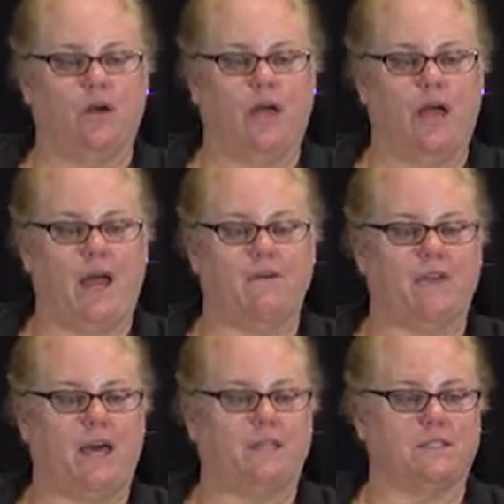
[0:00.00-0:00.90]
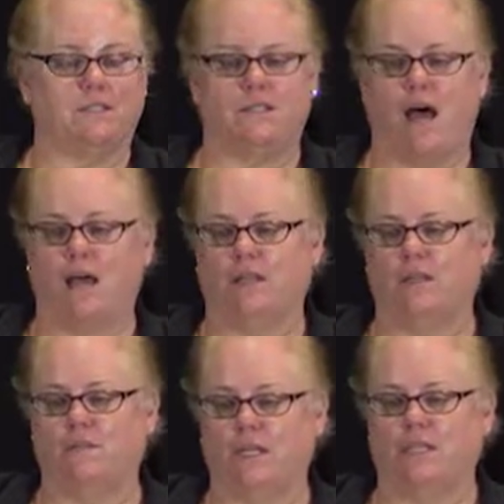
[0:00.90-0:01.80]
have that as a
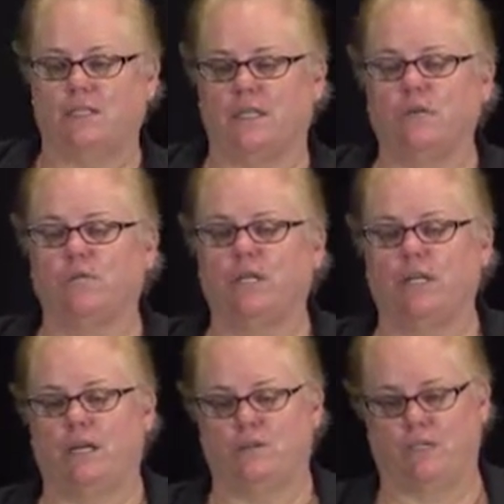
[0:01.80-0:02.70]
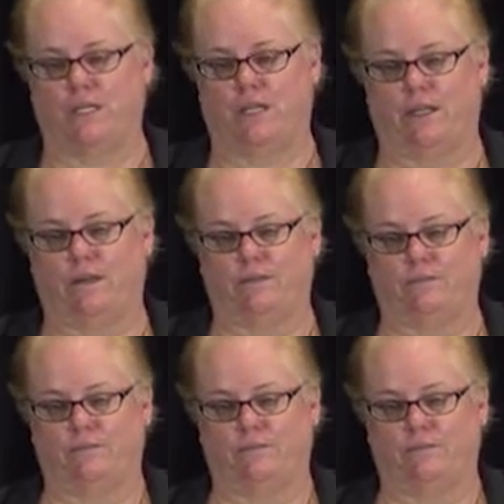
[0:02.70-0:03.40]
solid piece, that they really understand that?